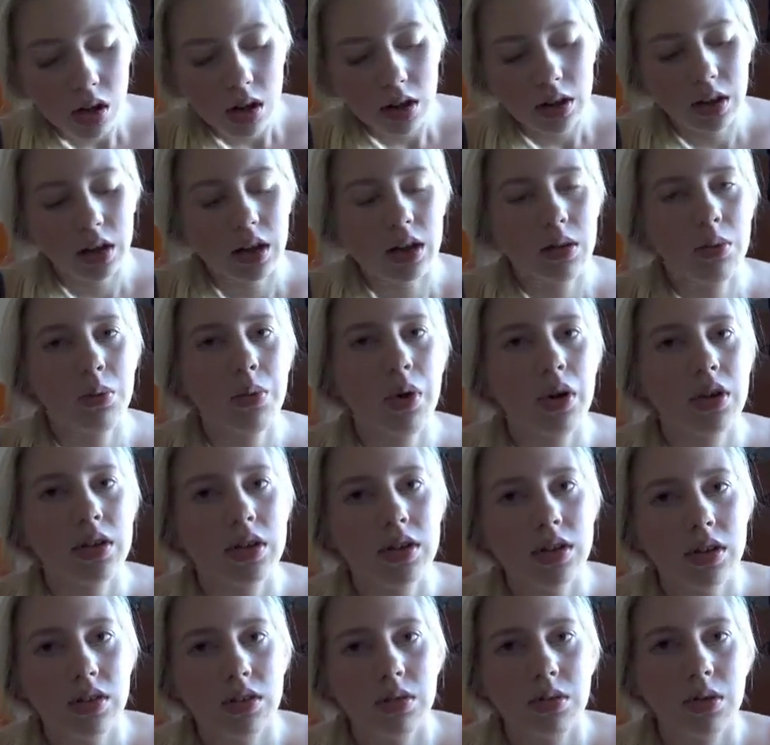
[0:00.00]
like what
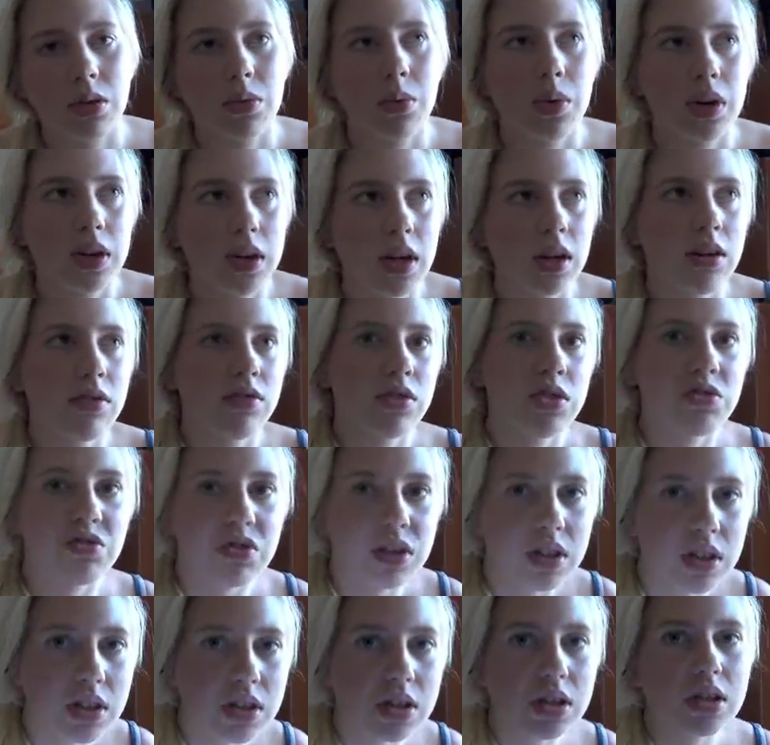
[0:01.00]
kind of
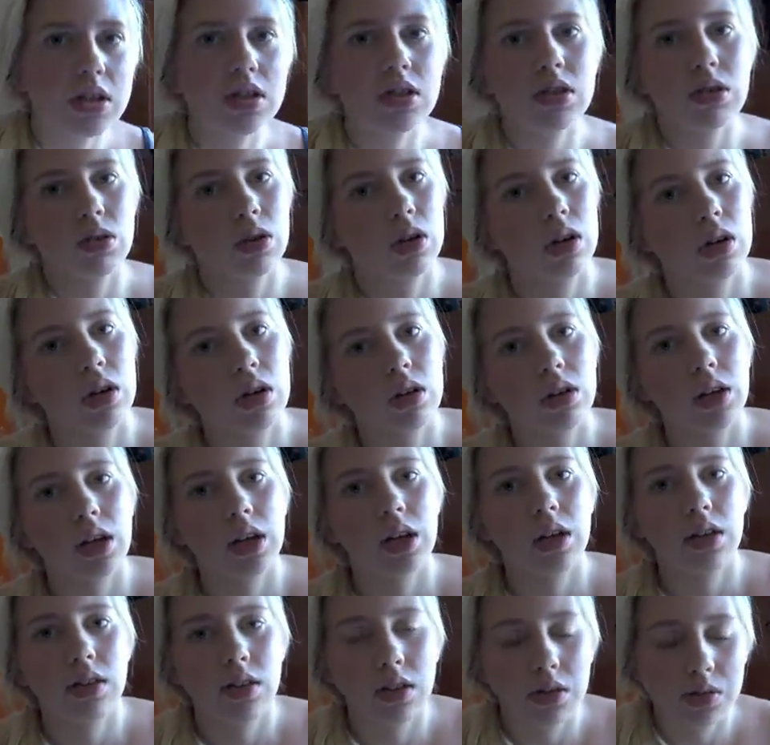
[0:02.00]
definitions or
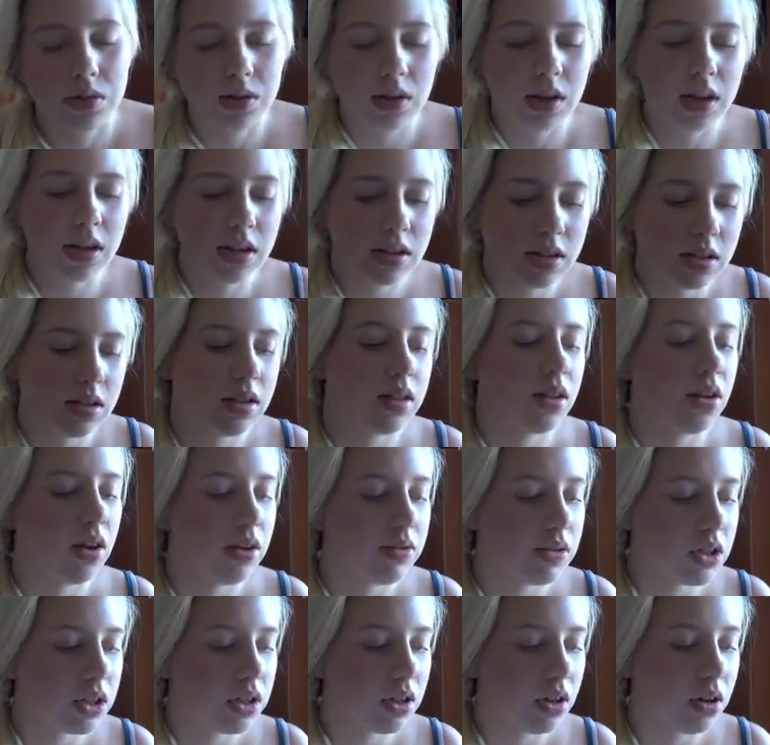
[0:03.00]
like those things you
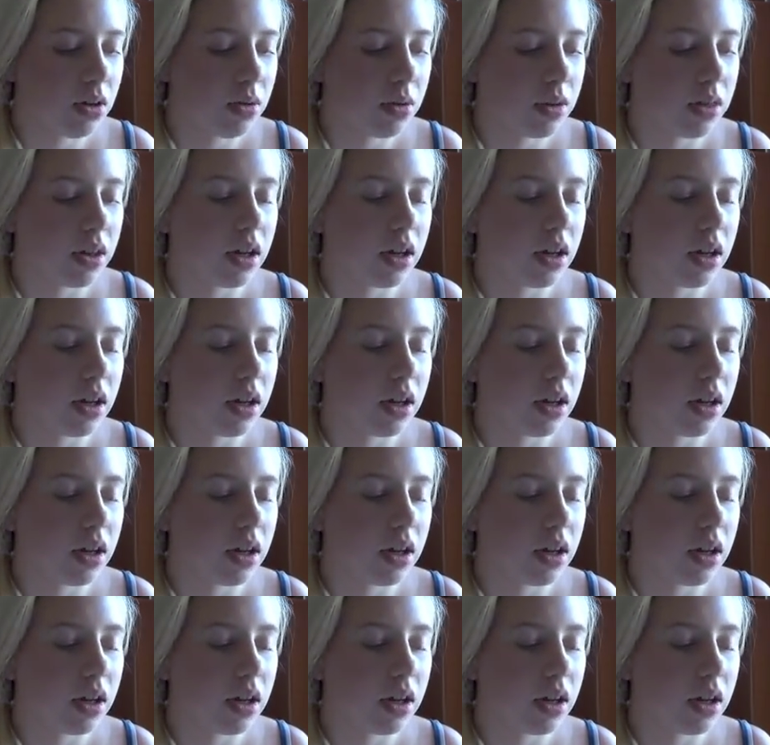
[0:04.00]
have to know,